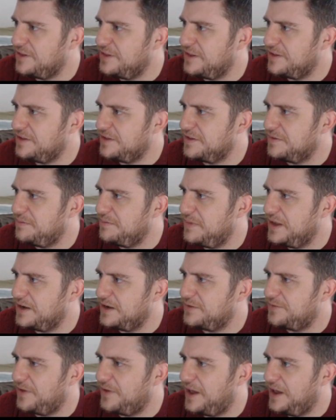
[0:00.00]
This is
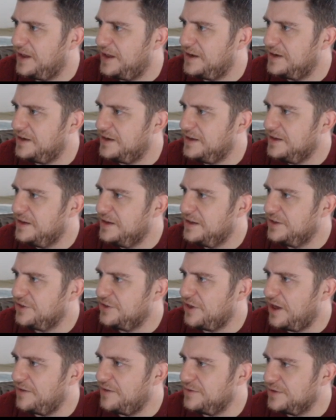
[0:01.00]
minified
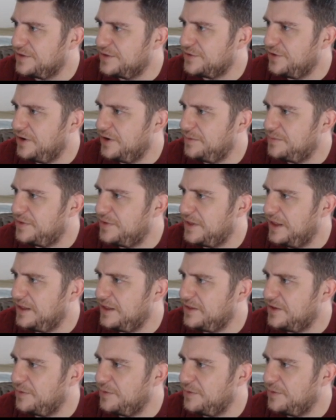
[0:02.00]
JavaScript.